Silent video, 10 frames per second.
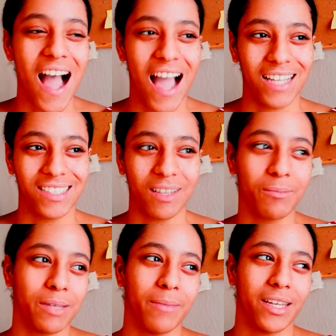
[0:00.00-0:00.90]
and
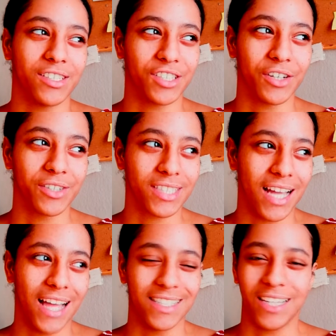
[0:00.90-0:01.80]
somebody made a joke
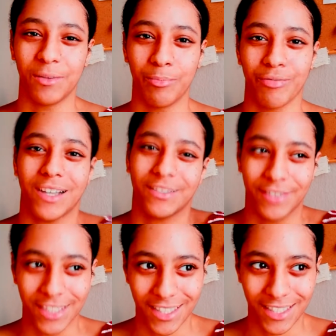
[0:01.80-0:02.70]
and said
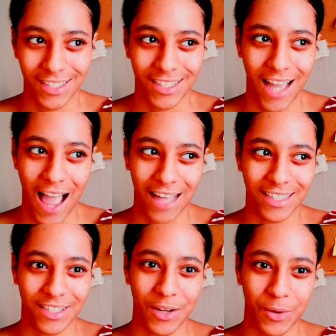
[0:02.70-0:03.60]
breakfast,
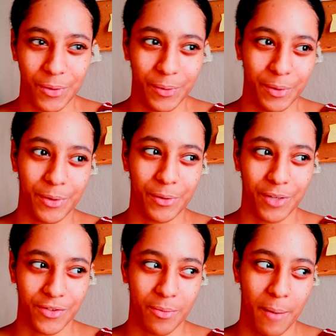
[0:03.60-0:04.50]
and so we would
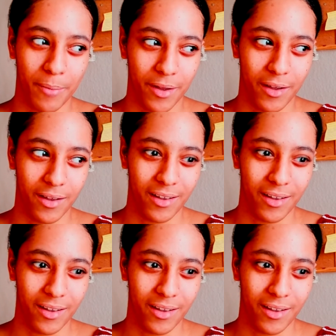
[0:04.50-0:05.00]
always remember